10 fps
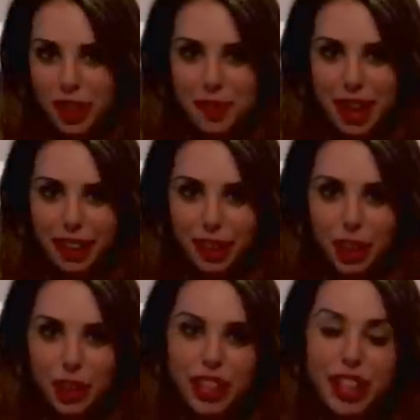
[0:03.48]
back,
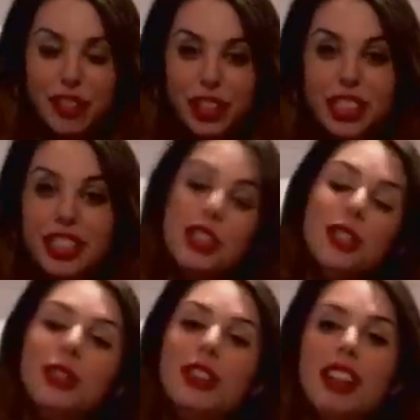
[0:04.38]
lingerie lovers, to
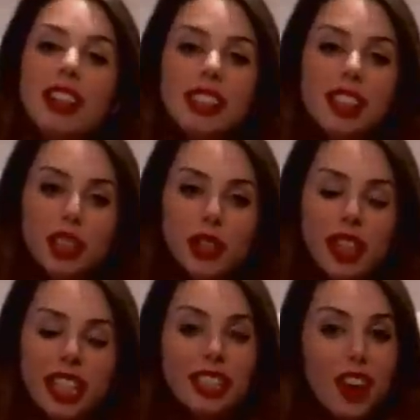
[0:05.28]
Now That's
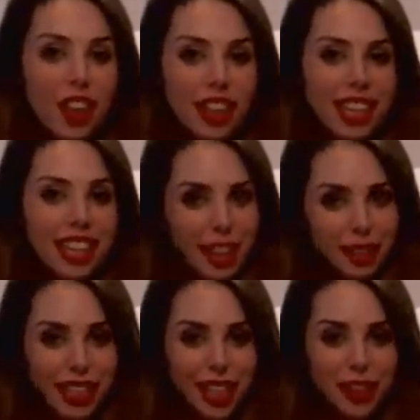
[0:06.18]
Lingerie's holiday
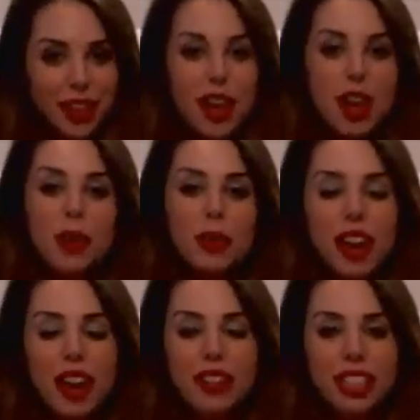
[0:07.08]
countdown, where
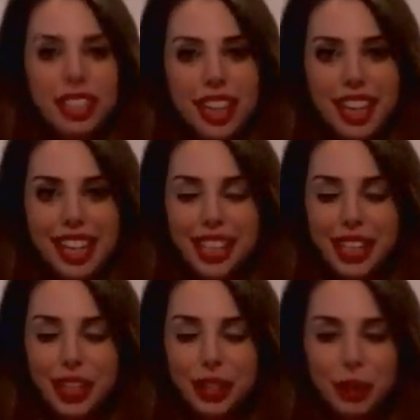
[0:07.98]
every day is a
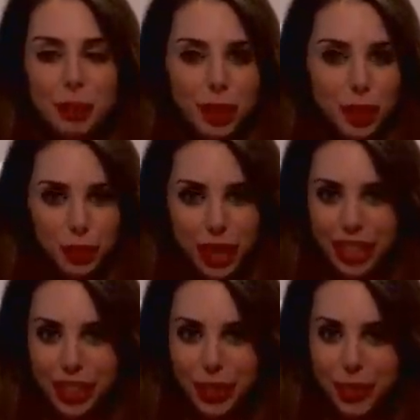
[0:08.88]
new special
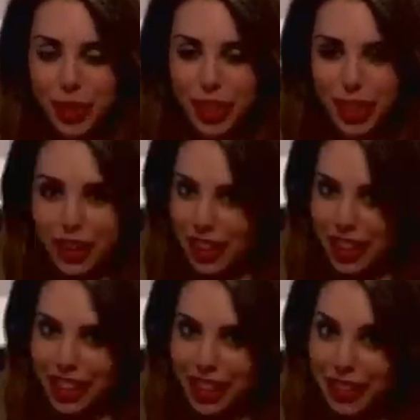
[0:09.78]
price, whether you're
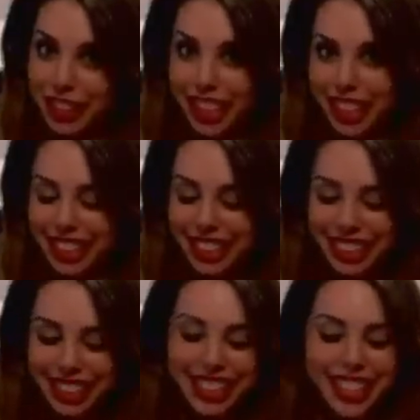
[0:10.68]
naughty or nice.
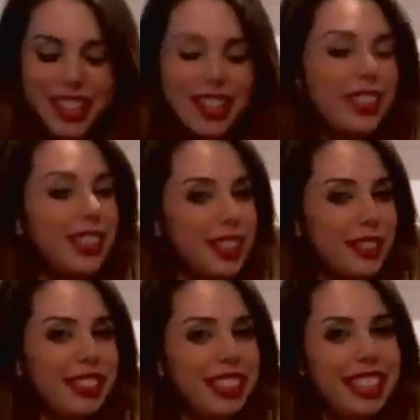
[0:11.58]
So
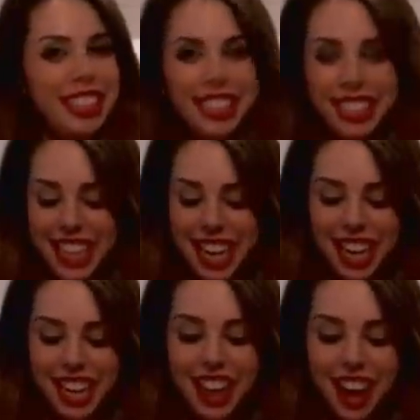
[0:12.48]

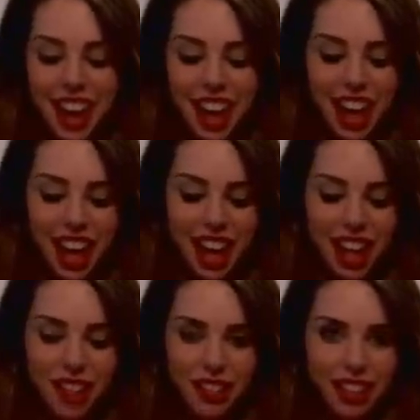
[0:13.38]
today I
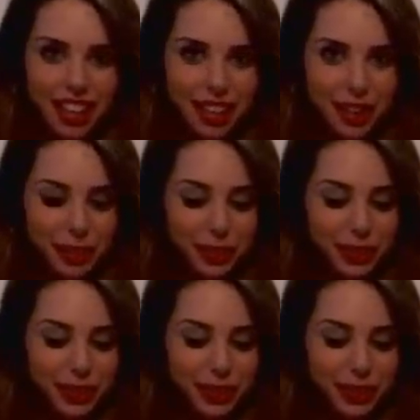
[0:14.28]
have the